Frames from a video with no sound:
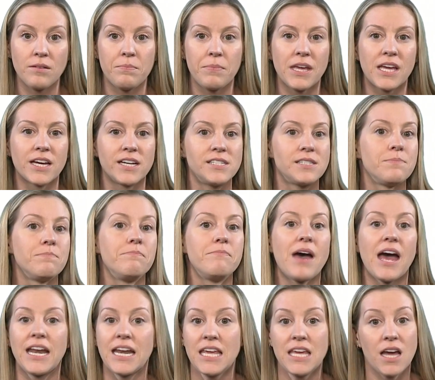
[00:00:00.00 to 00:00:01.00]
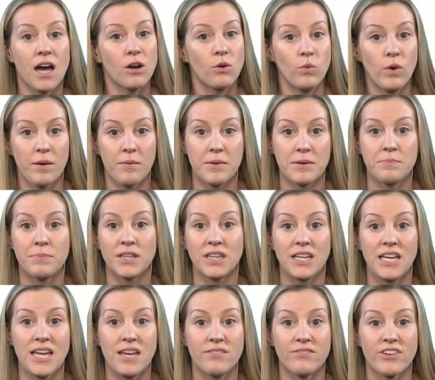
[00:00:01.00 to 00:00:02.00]
because many young women
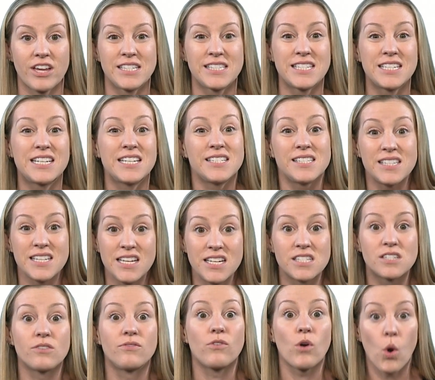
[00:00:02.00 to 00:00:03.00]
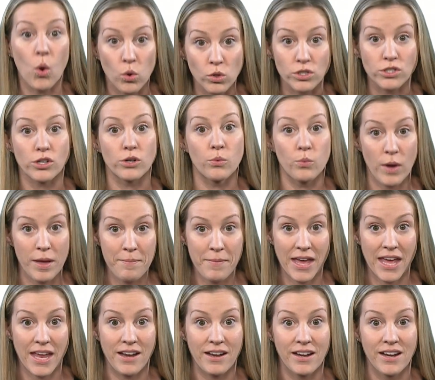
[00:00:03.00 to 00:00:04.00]
believe it's a disease of older
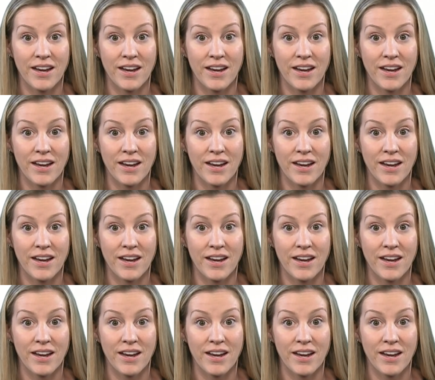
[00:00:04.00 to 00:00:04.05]
women.